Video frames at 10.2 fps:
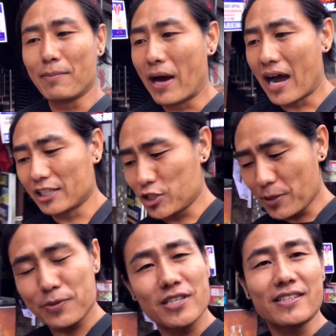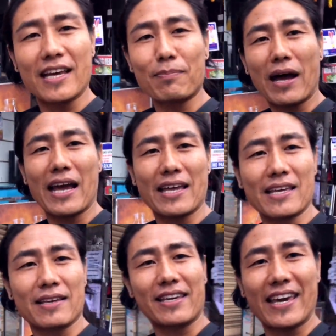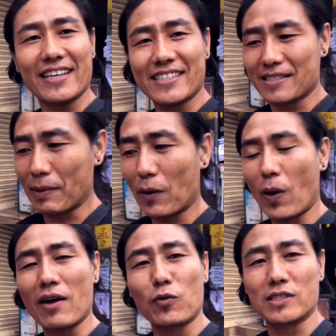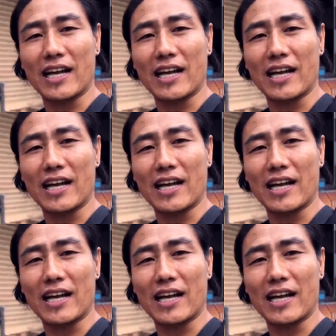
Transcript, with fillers: Mahat chips that my kids, my wife was